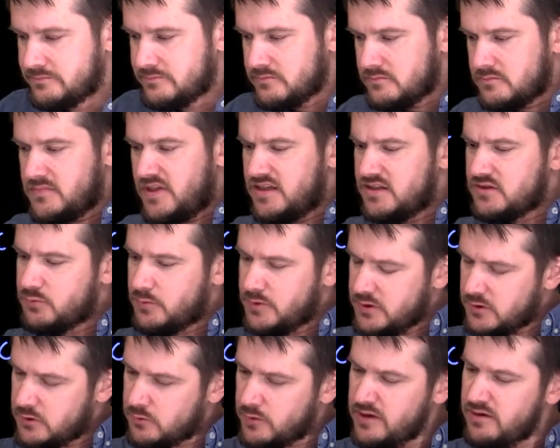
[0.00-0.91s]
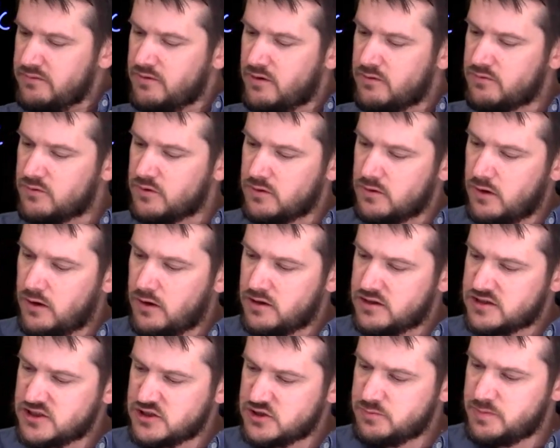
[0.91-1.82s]
That is, when you grieve over a
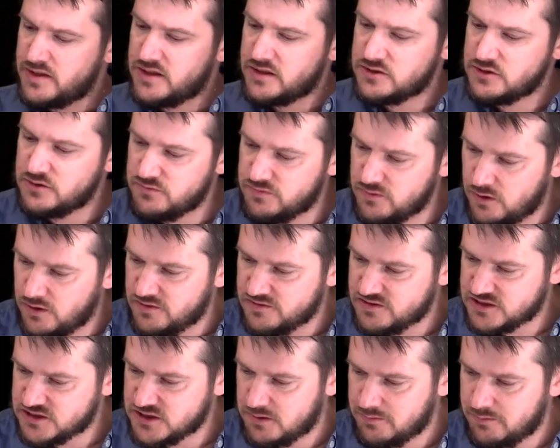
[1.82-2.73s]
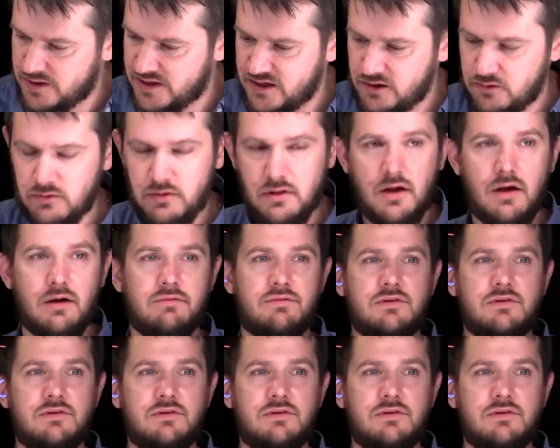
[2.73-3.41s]
loss, it's because you've lost somebody you loved.